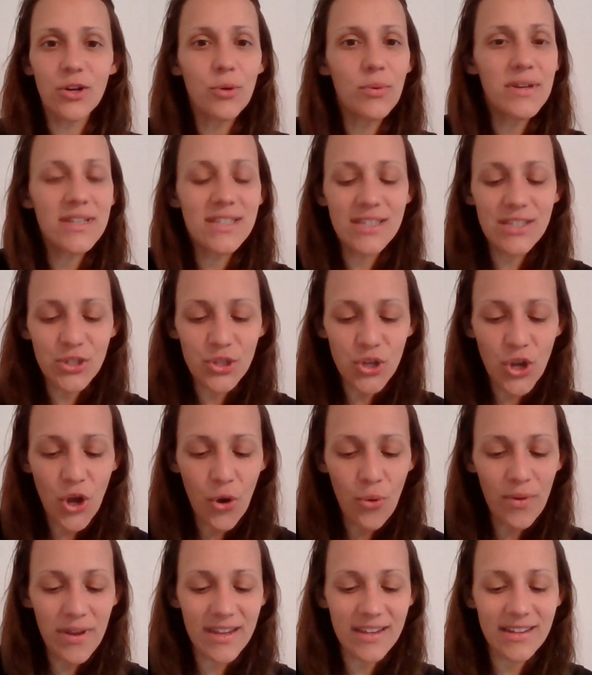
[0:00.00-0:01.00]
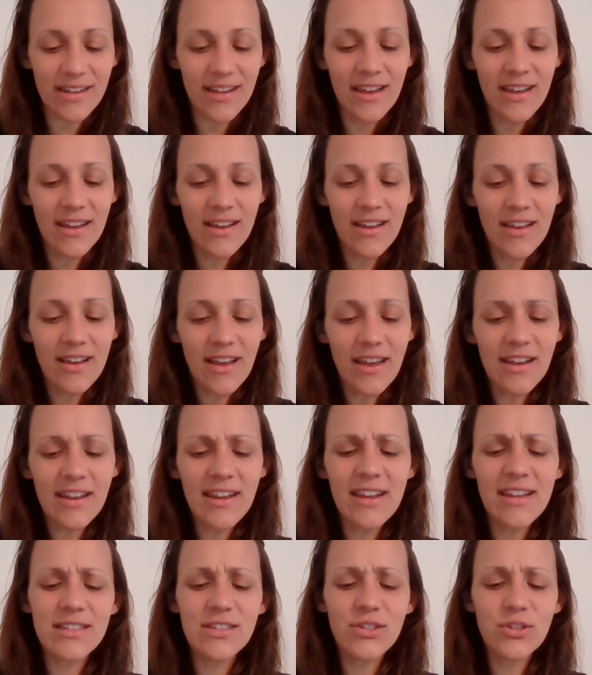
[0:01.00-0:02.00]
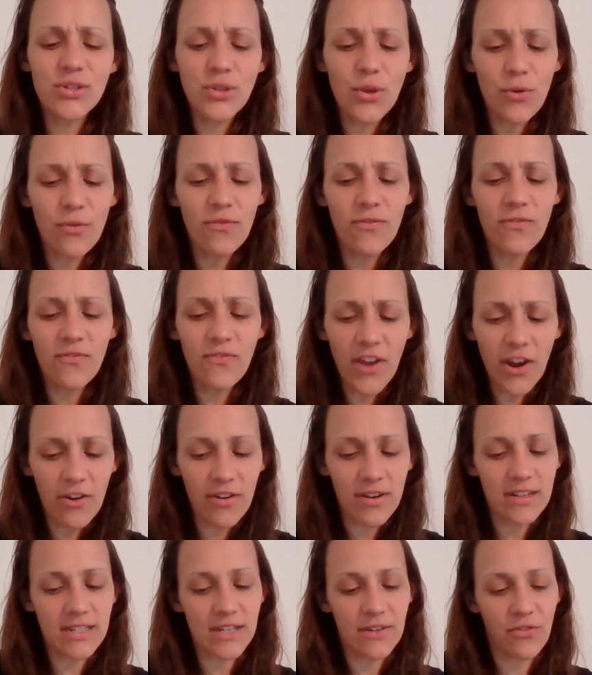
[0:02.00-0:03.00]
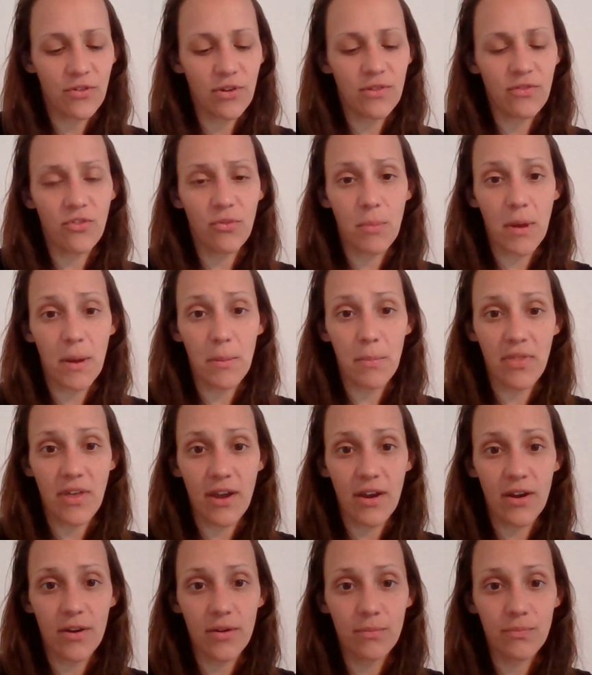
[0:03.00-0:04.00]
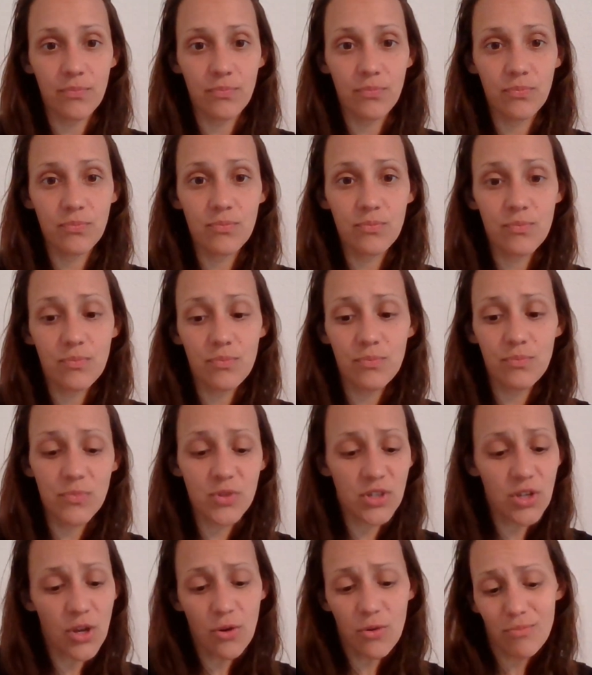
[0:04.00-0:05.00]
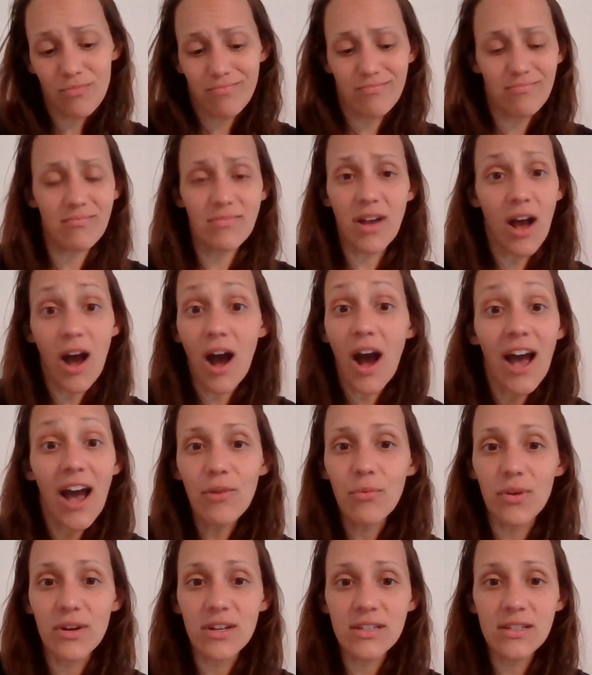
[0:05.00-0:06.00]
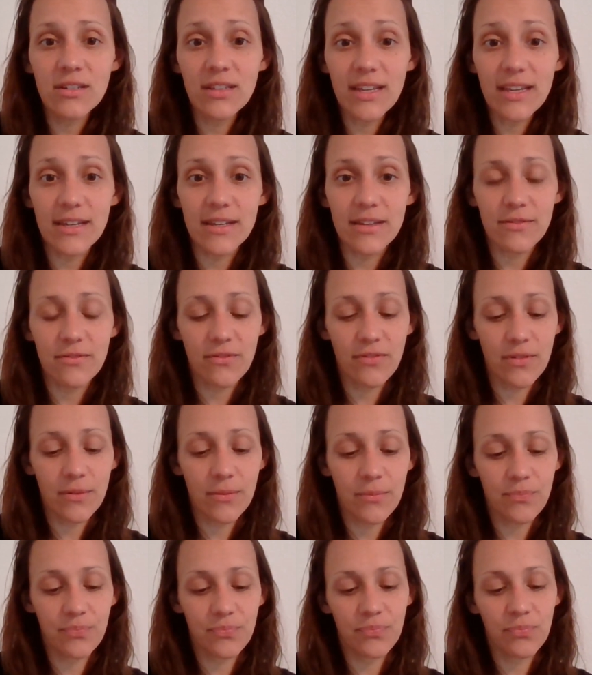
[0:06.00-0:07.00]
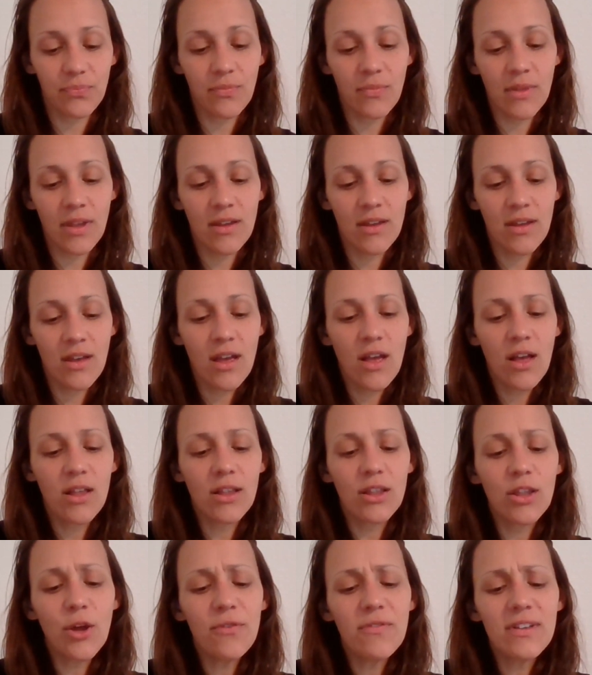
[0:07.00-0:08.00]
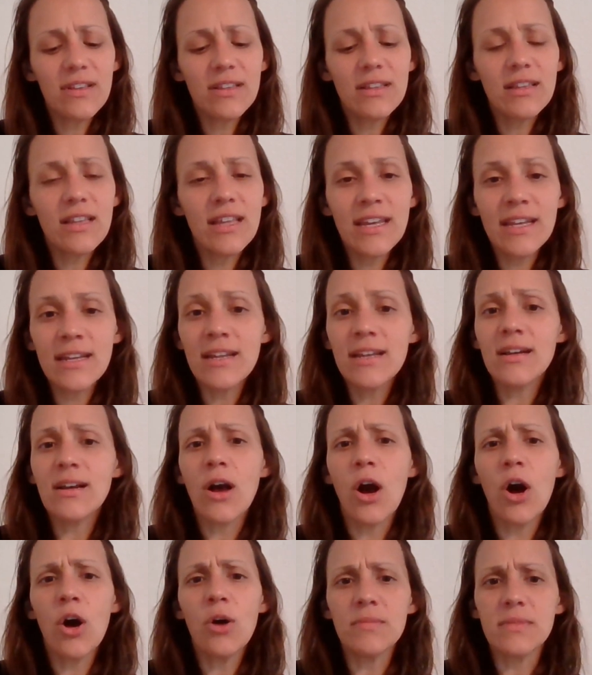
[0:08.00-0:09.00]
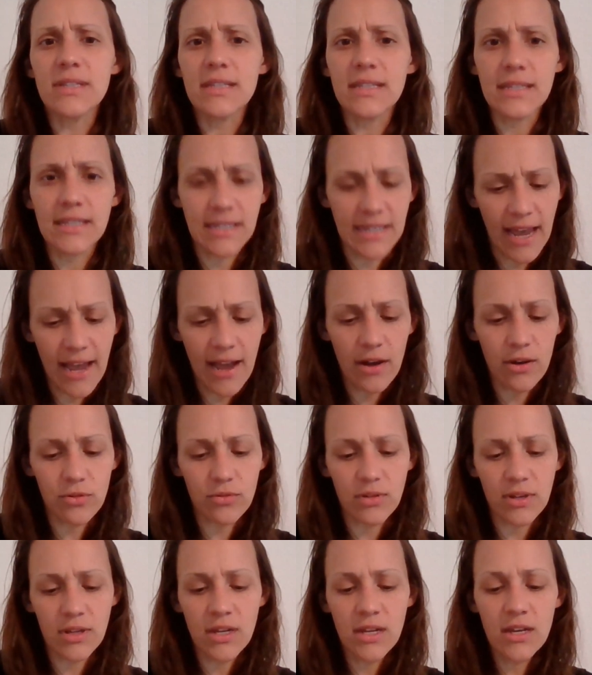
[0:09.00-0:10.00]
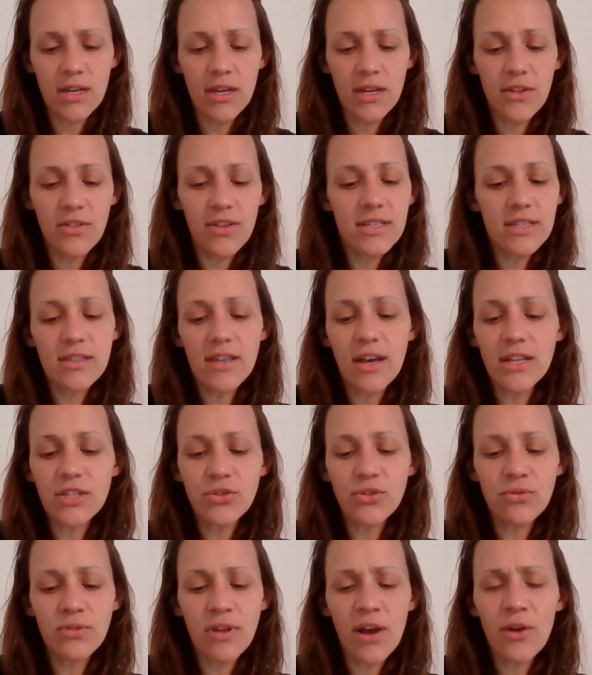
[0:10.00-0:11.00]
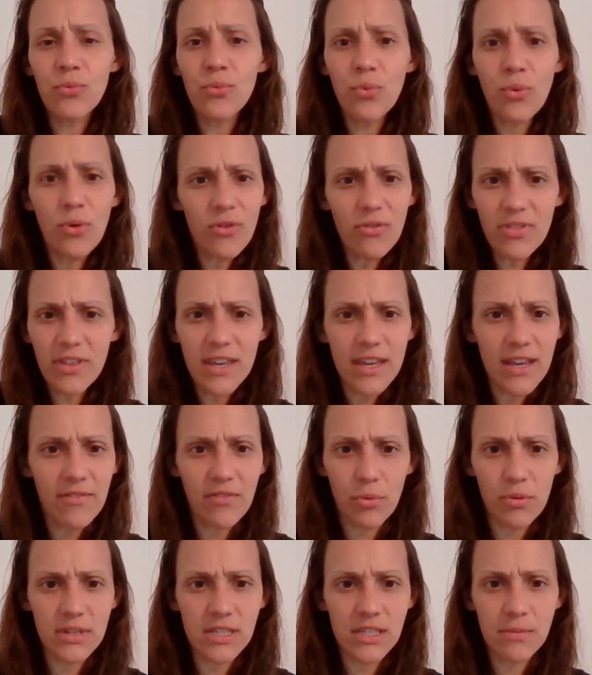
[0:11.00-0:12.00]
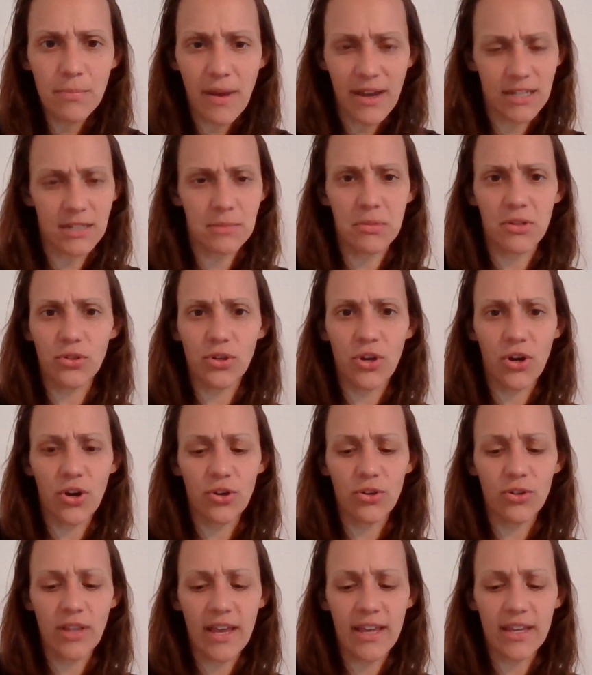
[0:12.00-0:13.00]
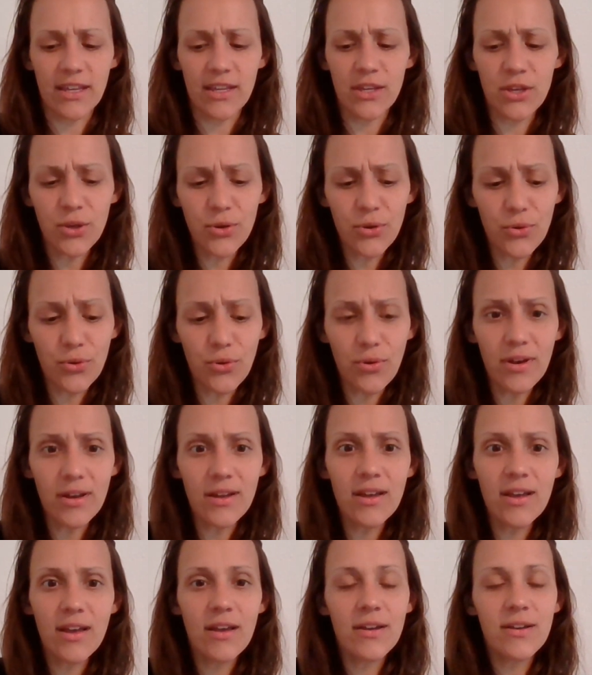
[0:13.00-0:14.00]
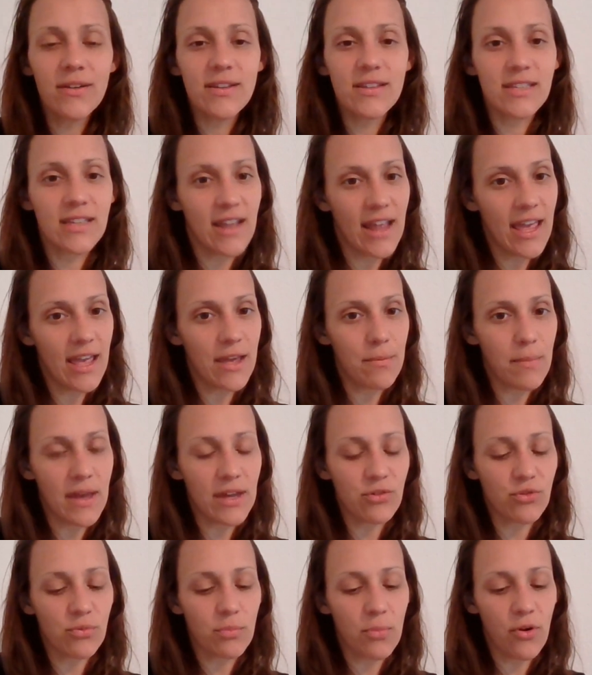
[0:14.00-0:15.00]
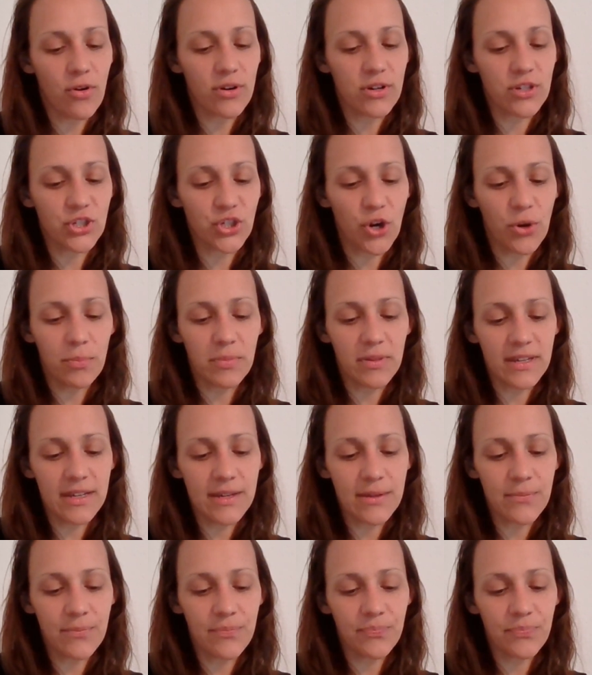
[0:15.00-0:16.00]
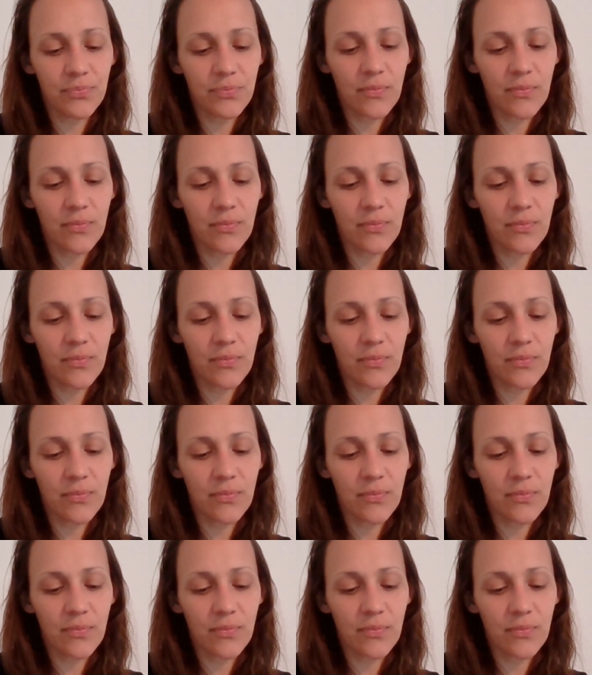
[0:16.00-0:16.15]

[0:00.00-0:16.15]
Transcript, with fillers: always snowing, and it is so very different from up there. So, I want to leave. Lofalina, calm down. These thoughts are not worthy of a respectable girl like you, said Aunt Madripoora sharply.